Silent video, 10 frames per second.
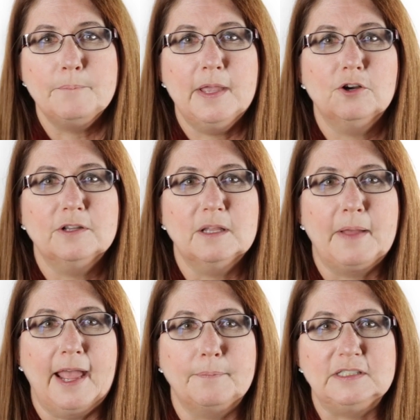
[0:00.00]
Peter and the
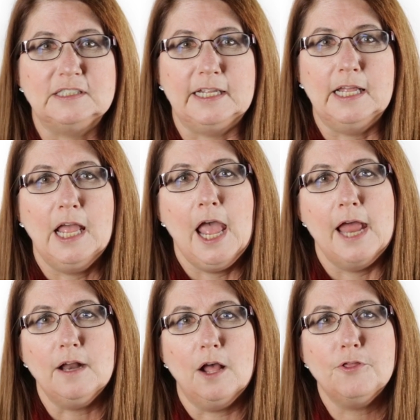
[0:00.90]
Papacy,
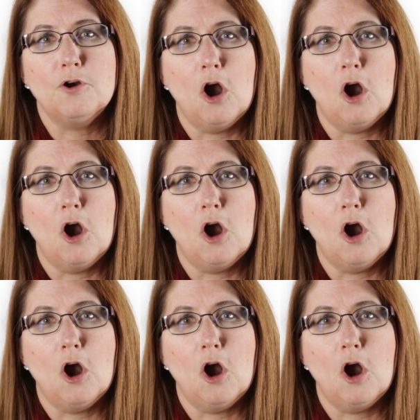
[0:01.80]
and other